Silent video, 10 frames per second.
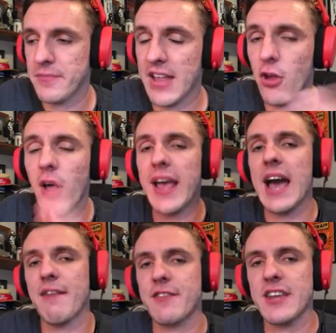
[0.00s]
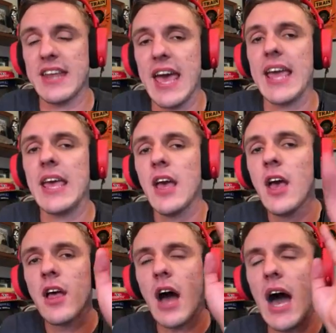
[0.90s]
that's all I got today.
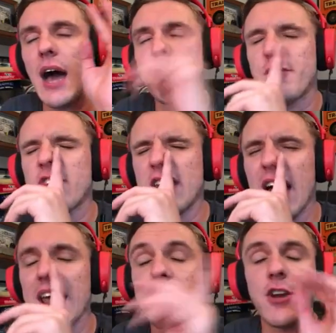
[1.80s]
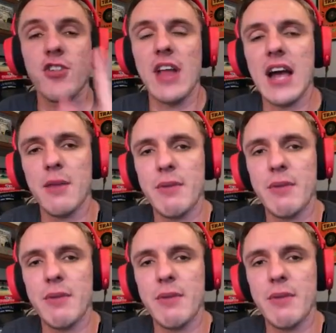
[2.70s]
Tonight there's not